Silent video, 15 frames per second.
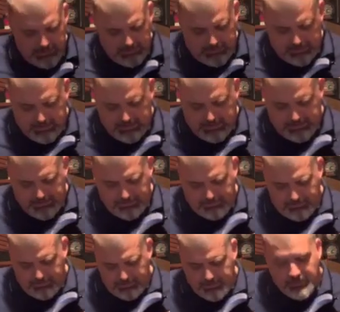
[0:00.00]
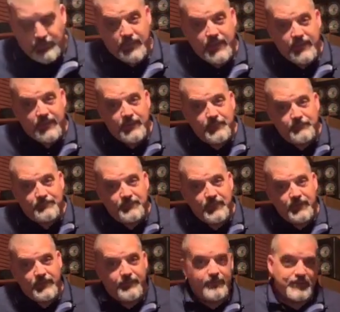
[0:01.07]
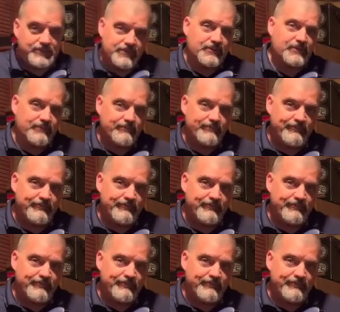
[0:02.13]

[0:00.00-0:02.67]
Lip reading: with the way the frets are